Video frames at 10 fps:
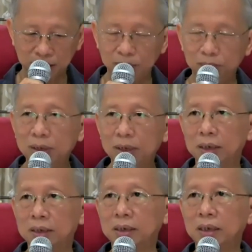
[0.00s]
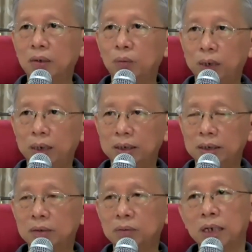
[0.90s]
immediately the
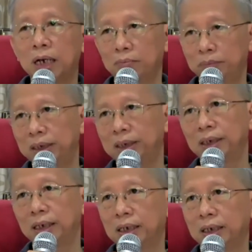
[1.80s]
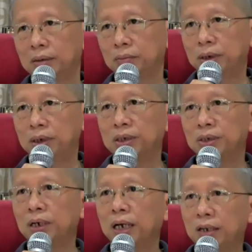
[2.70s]
awareness will come in. Because
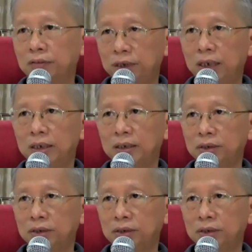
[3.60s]
you have that